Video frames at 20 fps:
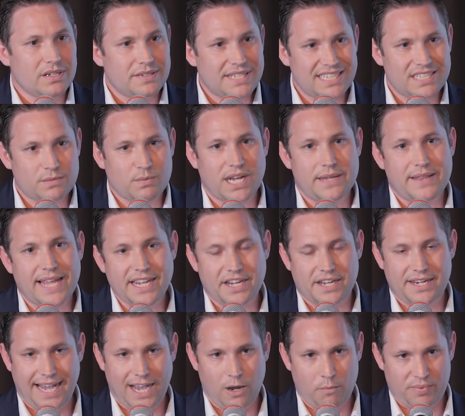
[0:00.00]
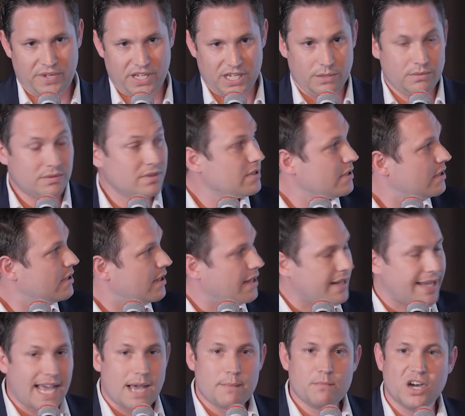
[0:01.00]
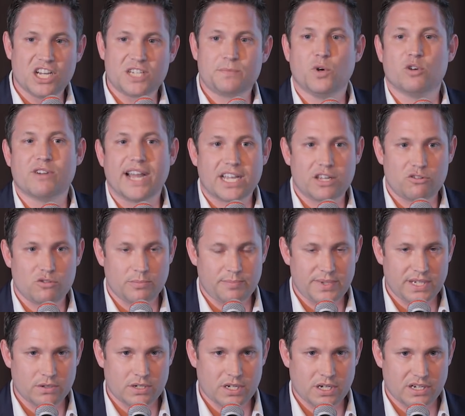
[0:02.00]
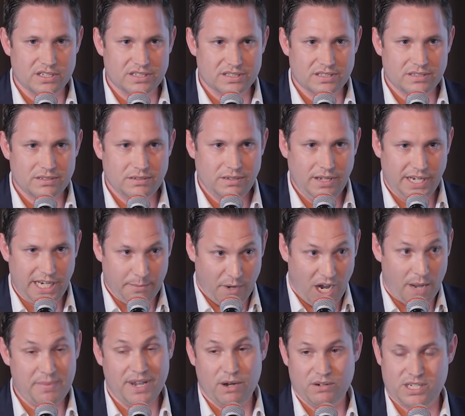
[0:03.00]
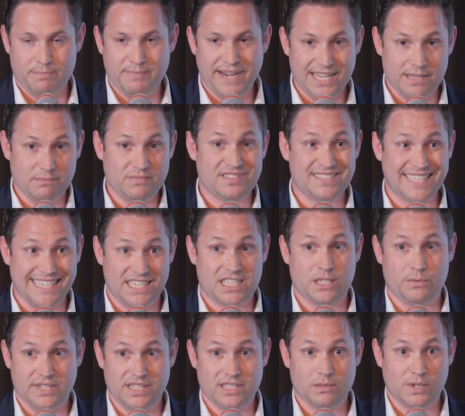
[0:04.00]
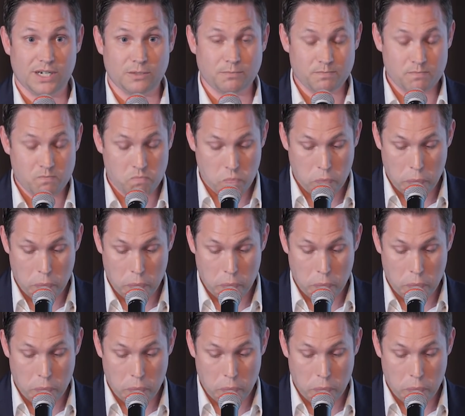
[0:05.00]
This way they can help you get a much more accurate build cost, and you might be able to make them stick to it as well.